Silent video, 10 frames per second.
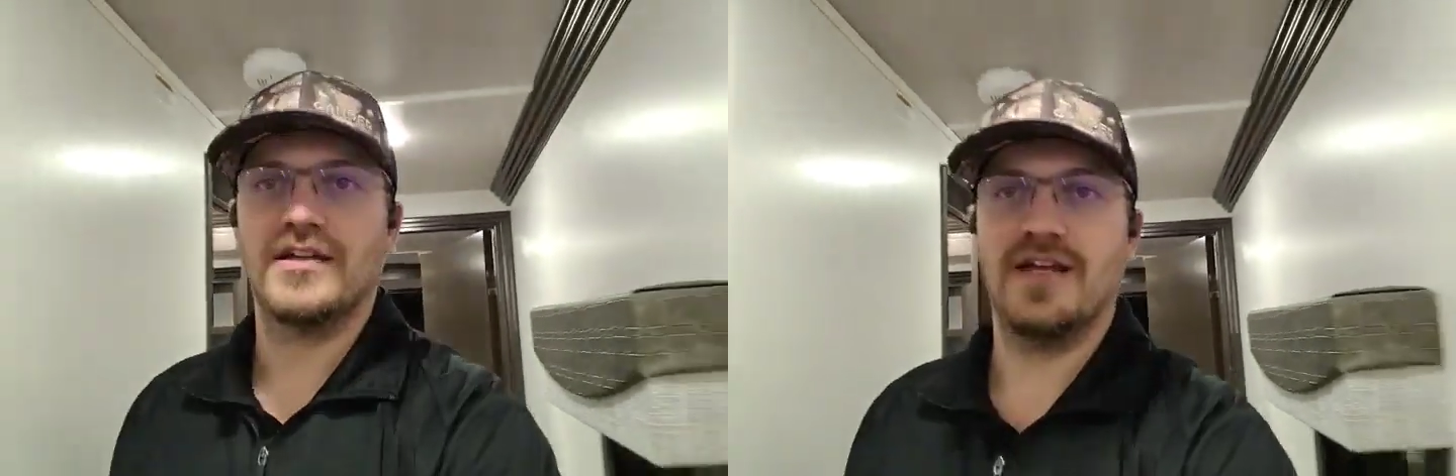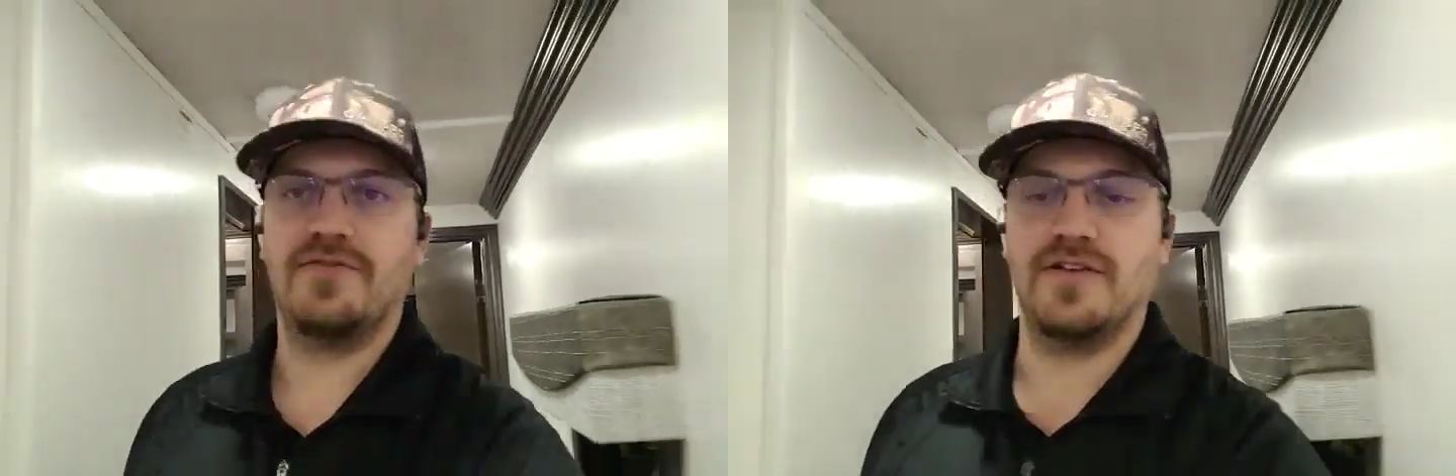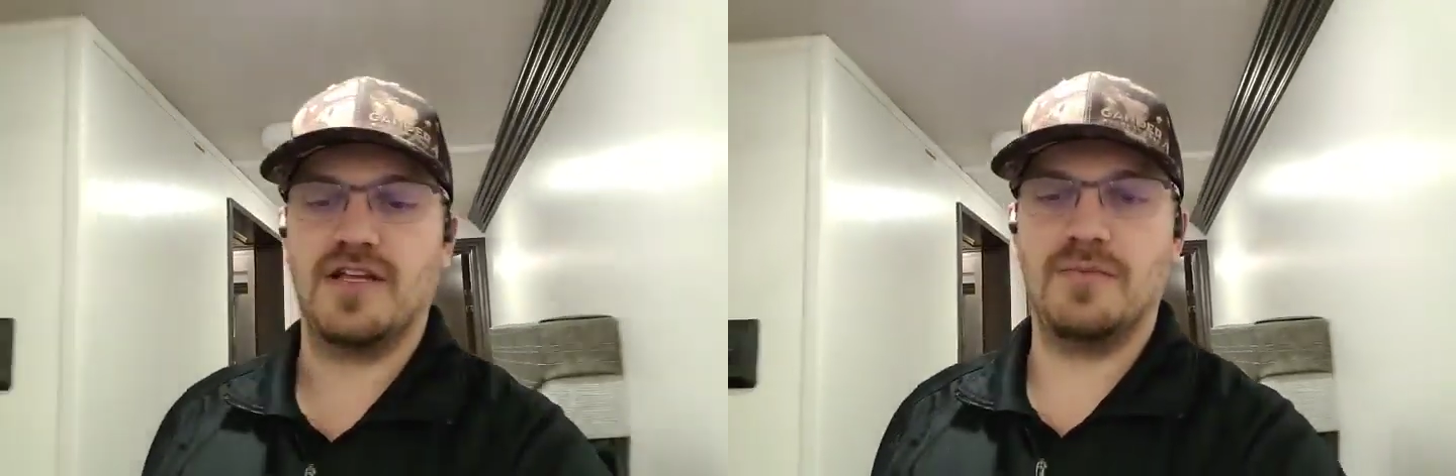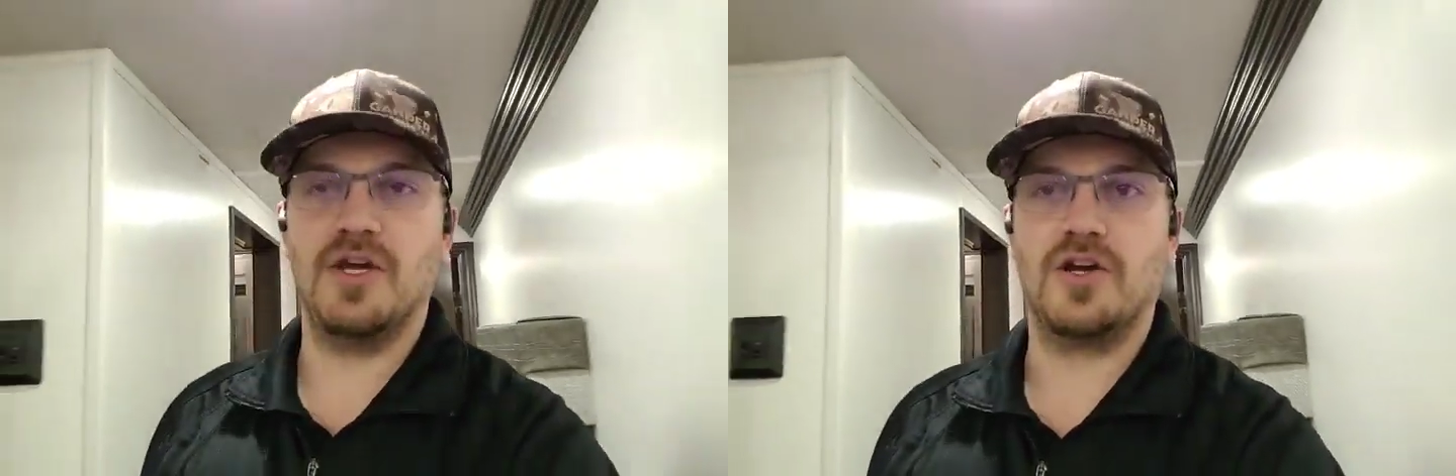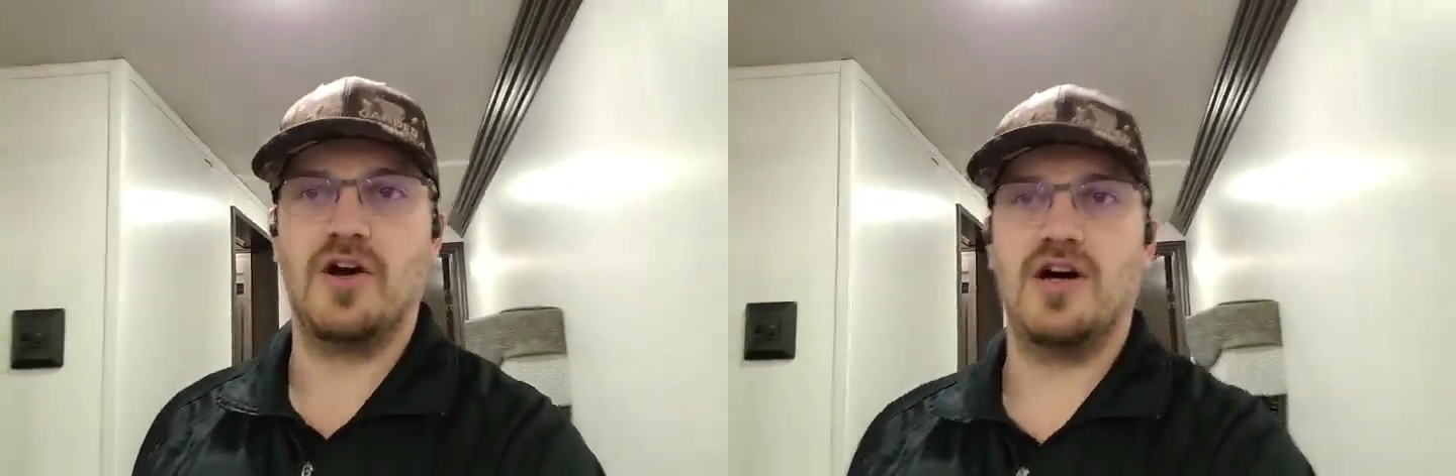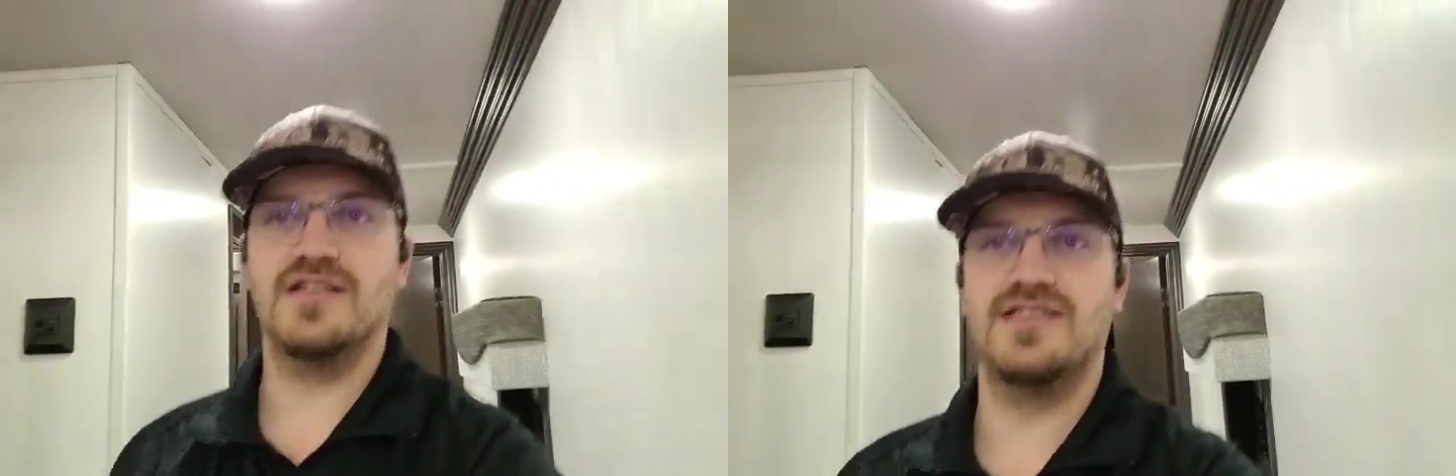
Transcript: definitely give me a call,